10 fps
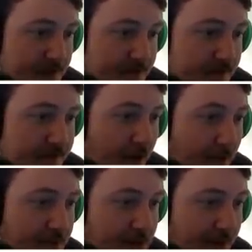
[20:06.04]
The
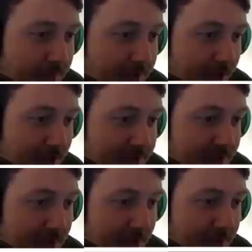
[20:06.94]
double jump uh, is a
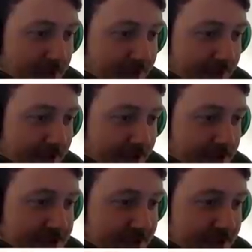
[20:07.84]
bit weird to get
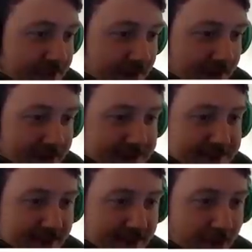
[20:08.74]
used to. I guess
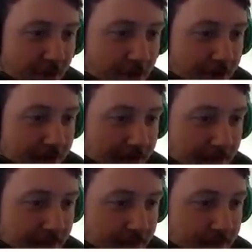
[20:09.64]
it's like an older
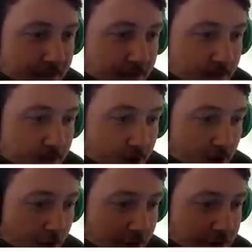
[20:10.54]
game with
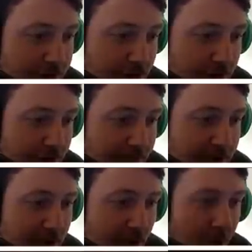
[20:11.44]
older controls, but
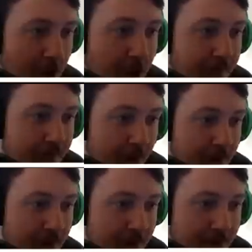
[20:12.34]
you go a lot
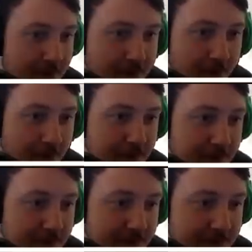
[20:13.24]
further than I thought.
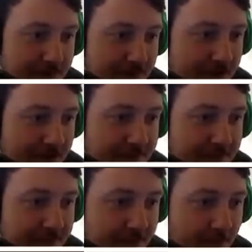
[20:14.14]
So I keep
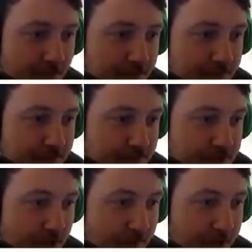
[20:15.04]

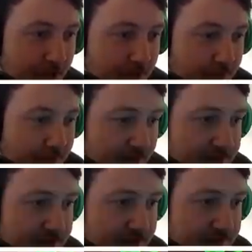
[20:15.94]
jumping over
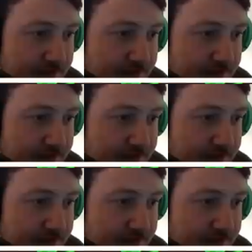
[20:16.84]
things.